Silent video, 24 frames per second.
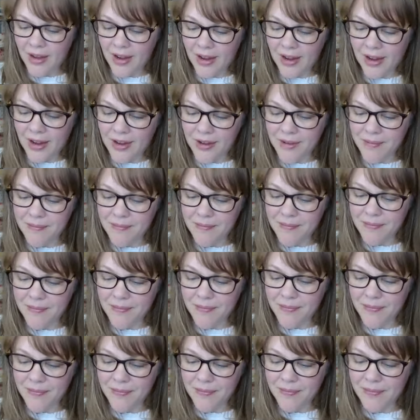Um,
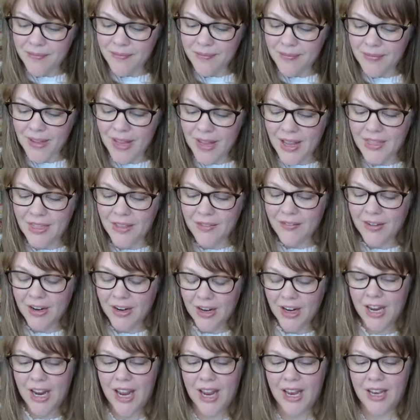at the
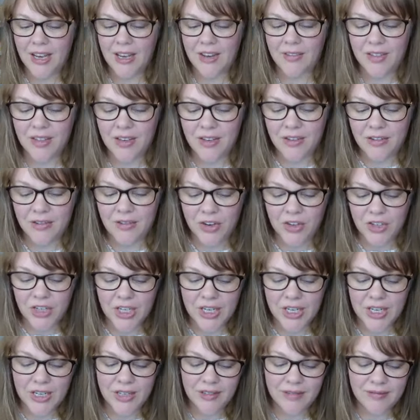very end of the
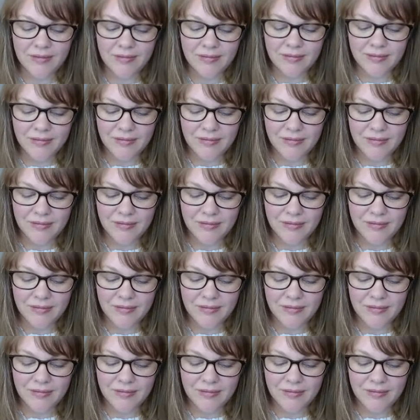devotion,